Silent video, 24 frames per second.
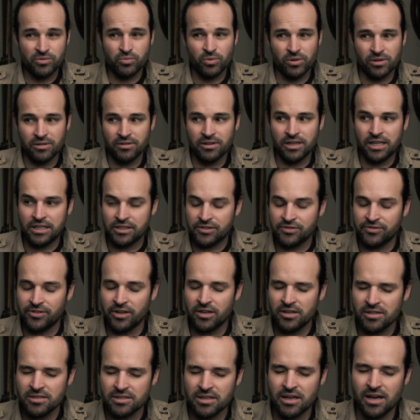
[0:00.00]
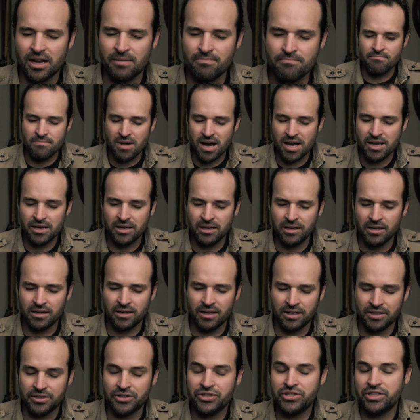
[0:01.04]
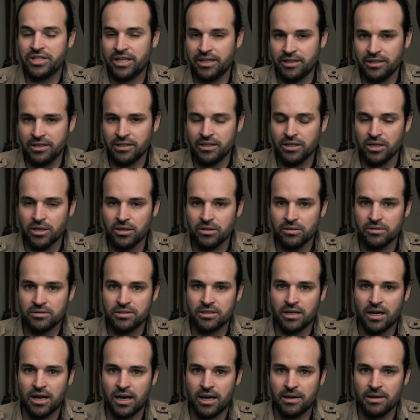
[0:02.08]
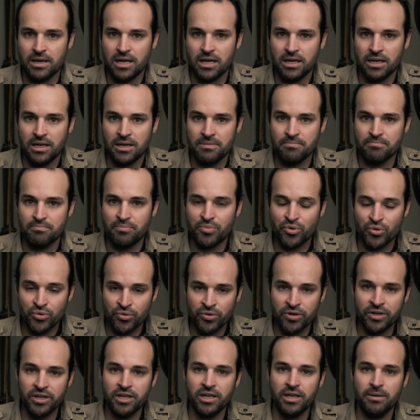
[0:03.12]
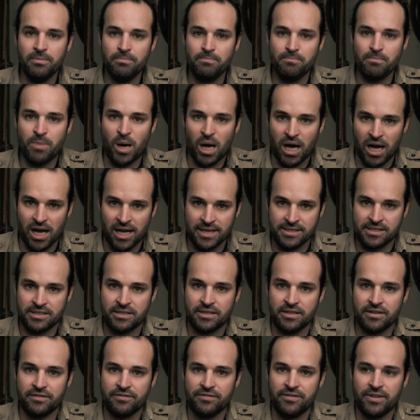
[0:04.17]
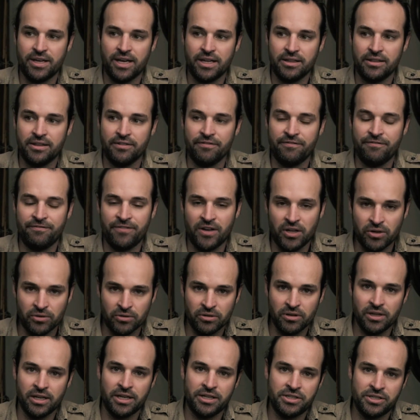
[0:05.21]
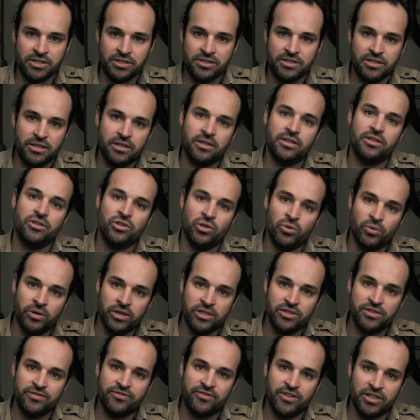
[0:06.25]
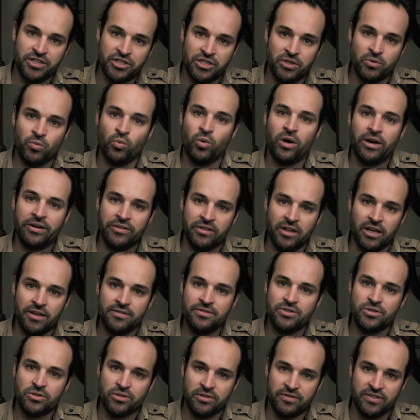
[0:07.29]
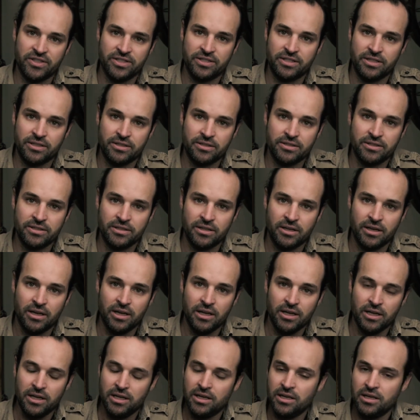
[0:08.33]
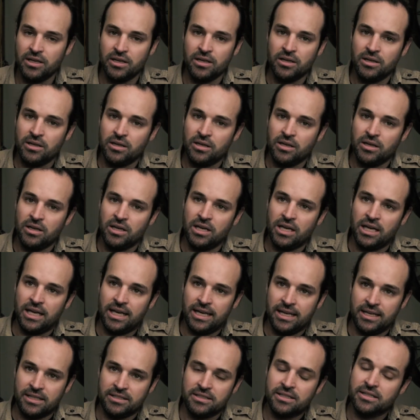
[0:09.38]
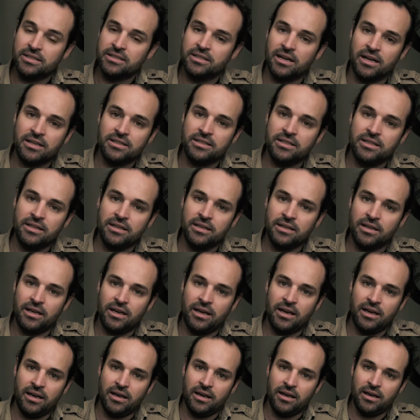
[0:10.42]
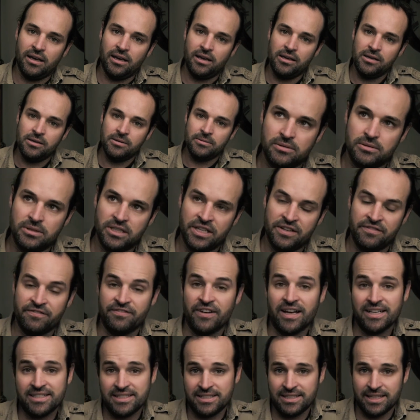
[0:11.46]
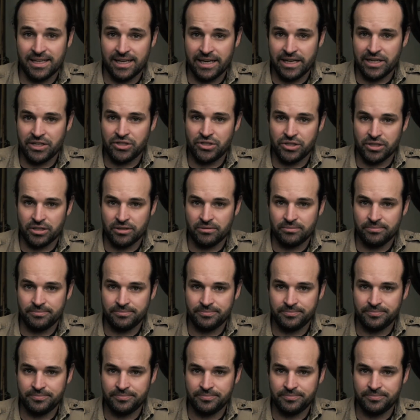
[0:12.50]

Well, as far as my understanding goes, I am pretty positive that the federal agency, the U.S. Fish and Wildlife Services, is conducting a investigation.